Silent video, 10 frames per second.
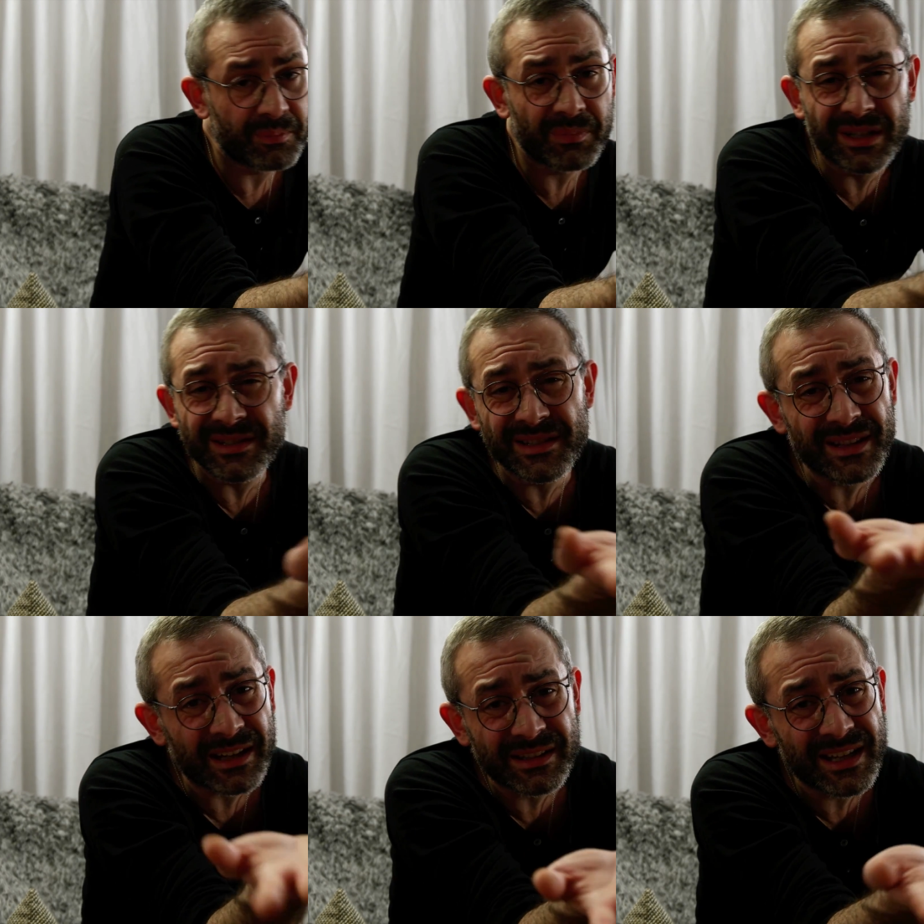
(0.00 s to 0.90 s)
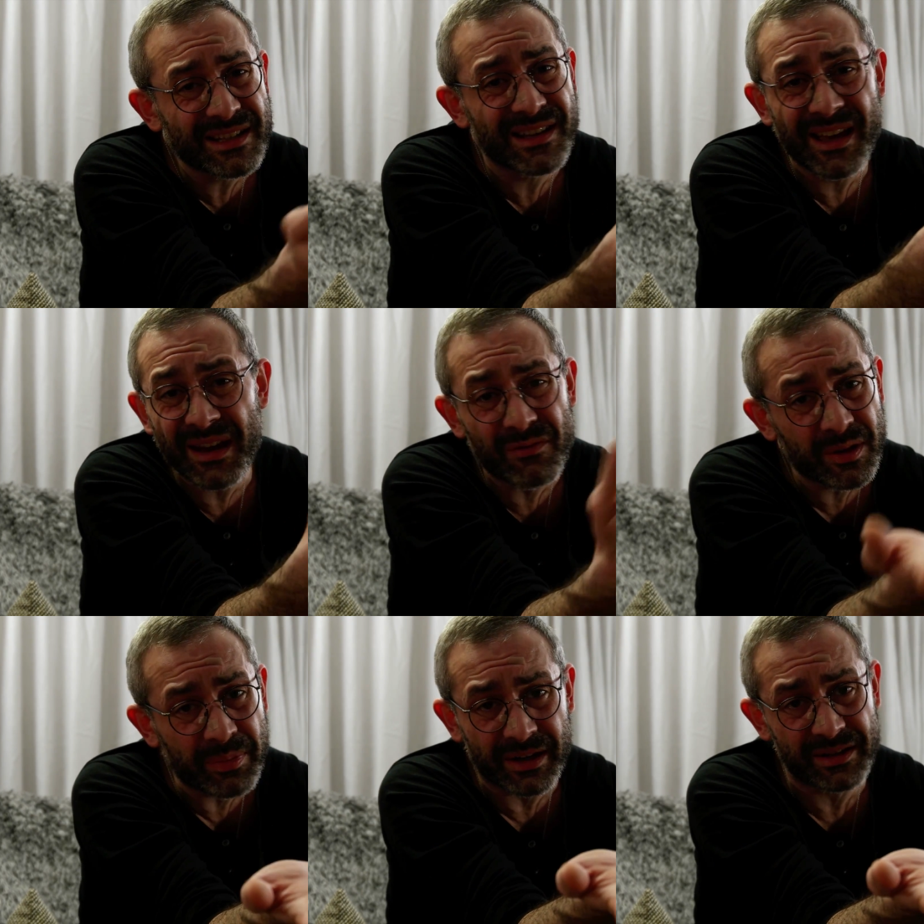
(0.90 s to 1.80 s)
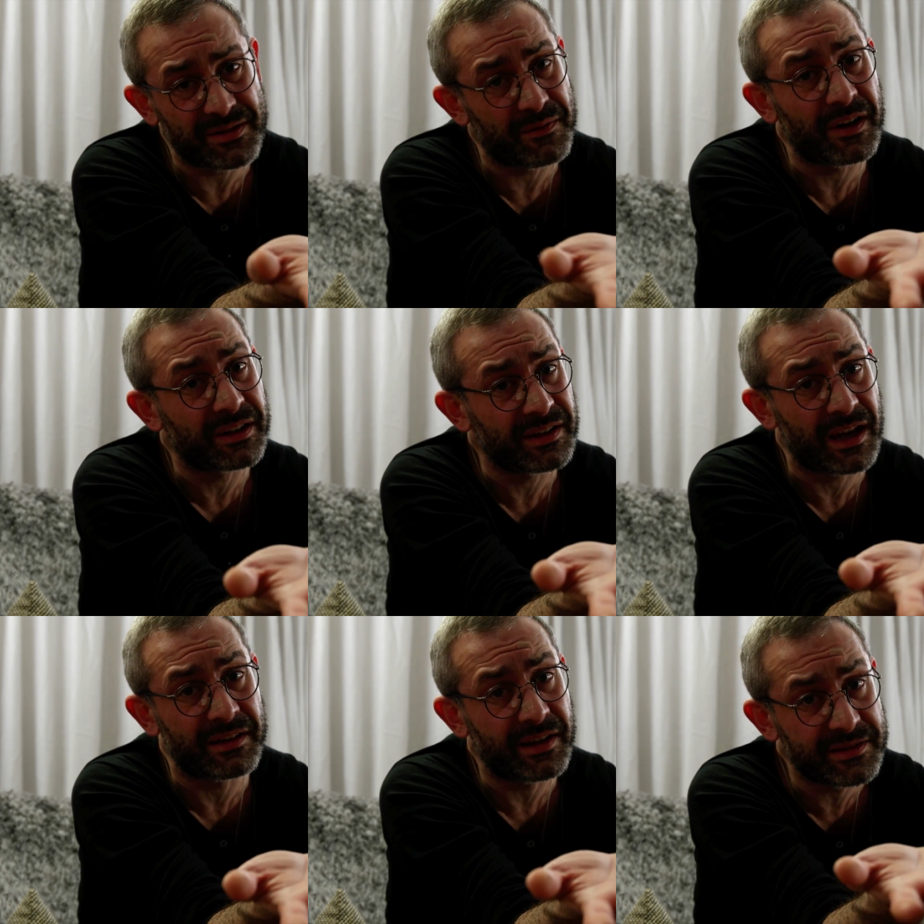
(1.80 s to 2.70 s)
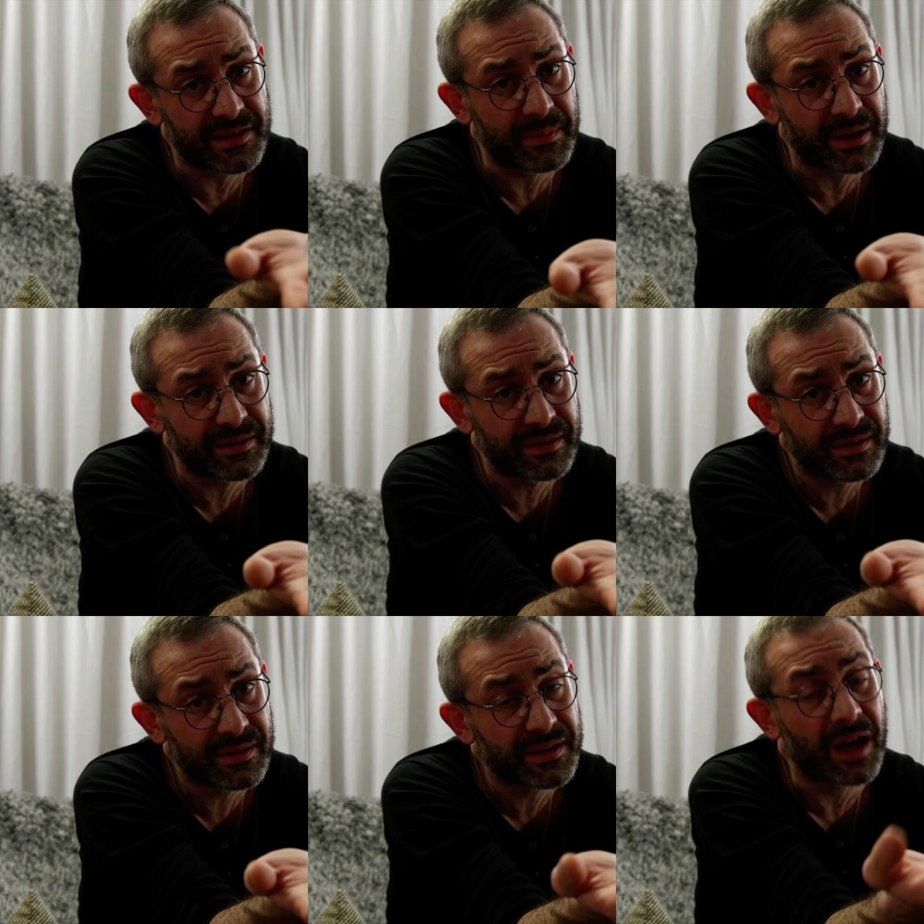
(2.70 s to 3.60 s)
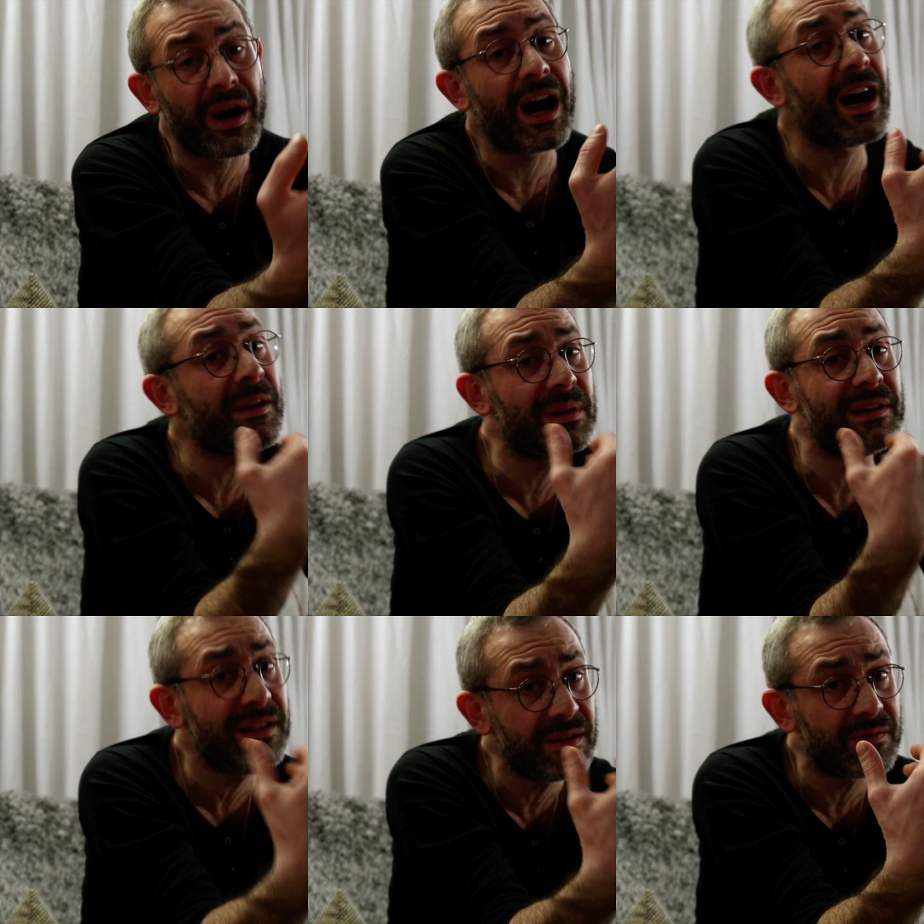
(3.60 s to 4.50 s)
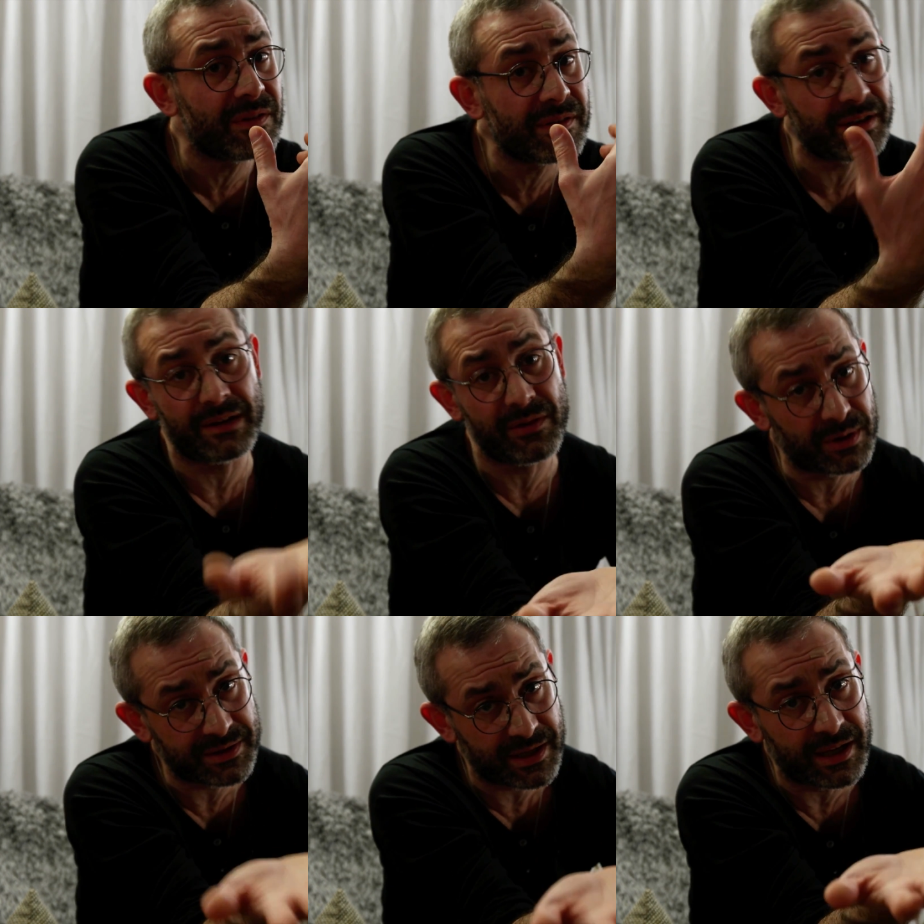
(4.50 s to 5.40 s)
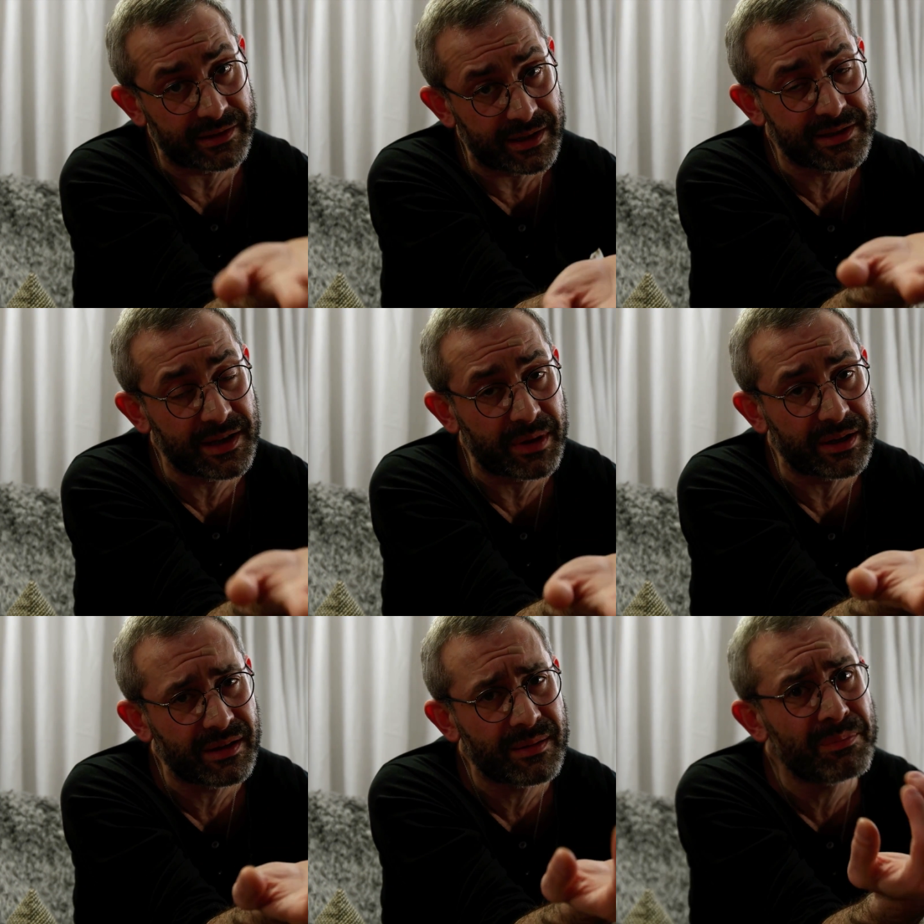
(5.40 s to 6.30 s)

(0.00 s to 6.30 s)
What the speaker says: Because in that case, everybody is a fucking anti-Semite. Now, I believe that everyone's an anti-Semite.